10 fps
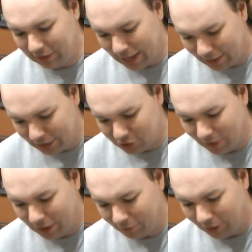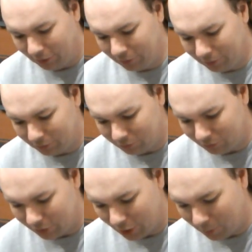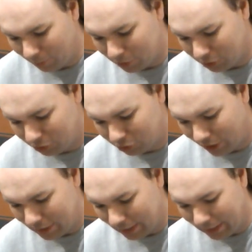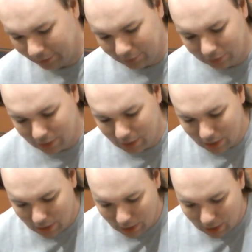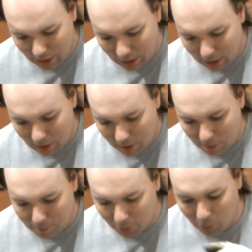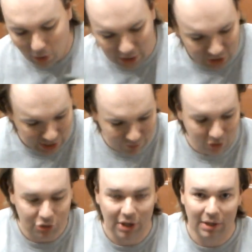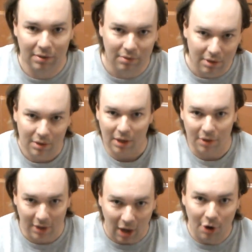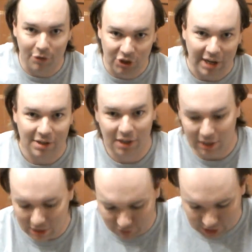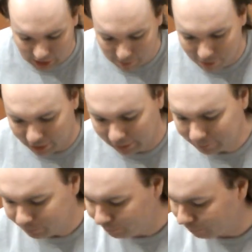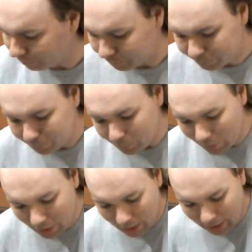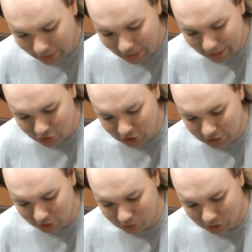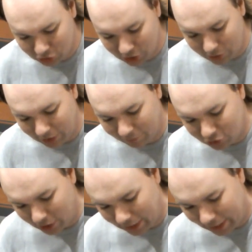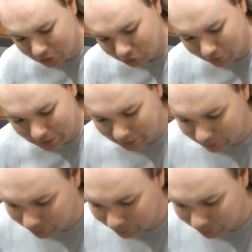down each valve hole, no problem at all, straight down. But instead of using the over-centre lever type thing, I can actually use, I'll show you, I've tried it out already and it